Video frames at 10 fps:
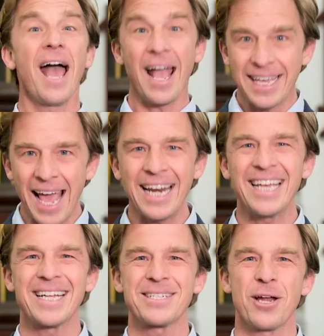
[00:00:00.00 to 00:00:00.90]
Again,
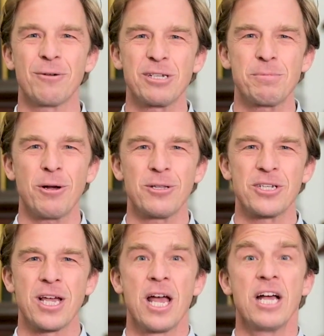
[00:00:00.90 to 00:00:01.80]
he gets no
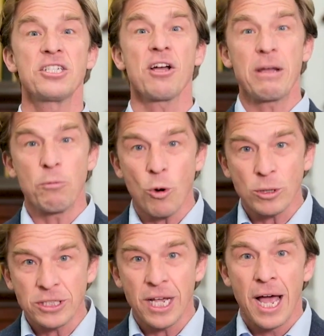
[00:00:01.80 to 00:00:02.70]
response. So he
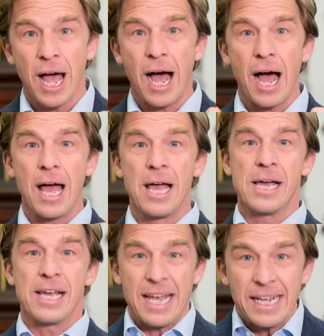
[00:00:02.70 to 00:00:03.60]
walks
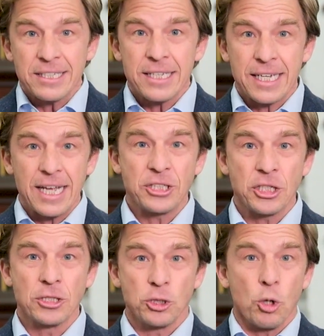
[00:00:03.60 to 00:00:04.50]
into the
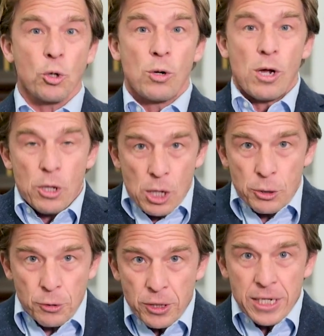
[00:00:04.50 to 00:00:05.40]
kitchen door,
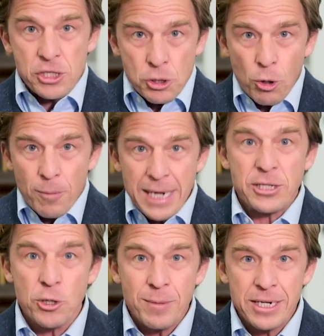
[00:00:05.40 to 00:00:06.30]
through the kitchen door about
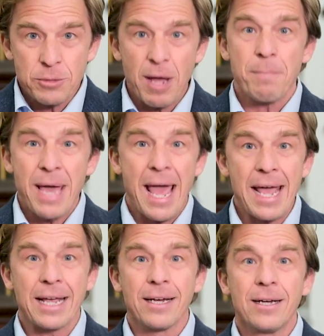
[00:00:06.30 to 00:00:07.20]
2 metres away.
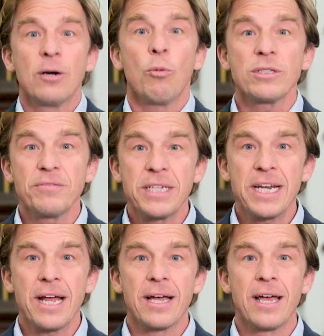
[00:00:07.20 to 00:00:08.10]
Peg, what's for
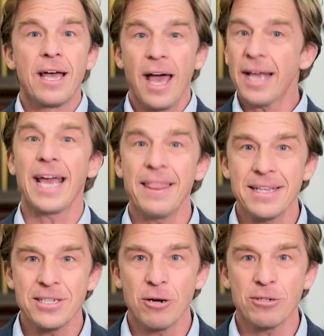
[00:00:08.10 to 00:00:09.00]
dinner? Again,
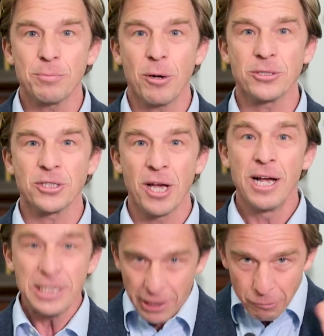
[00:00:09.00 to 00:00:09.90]
there's no response.
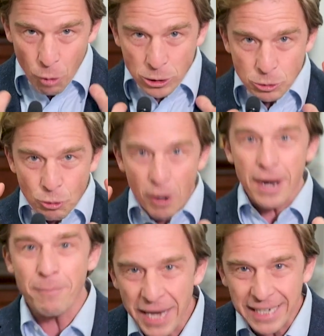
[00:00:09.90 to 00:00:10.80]
So he walks right
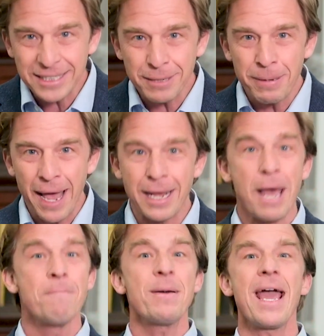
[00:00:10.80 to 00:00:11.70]
up next to Peg.
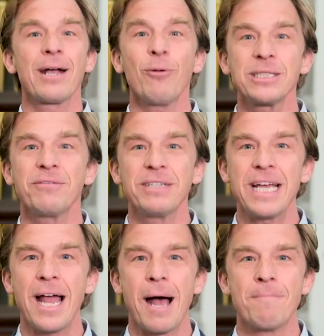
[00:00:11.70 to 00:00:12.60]
Peg, what's for
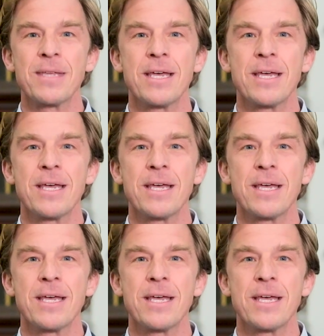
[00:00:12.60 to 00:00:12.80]
dinner?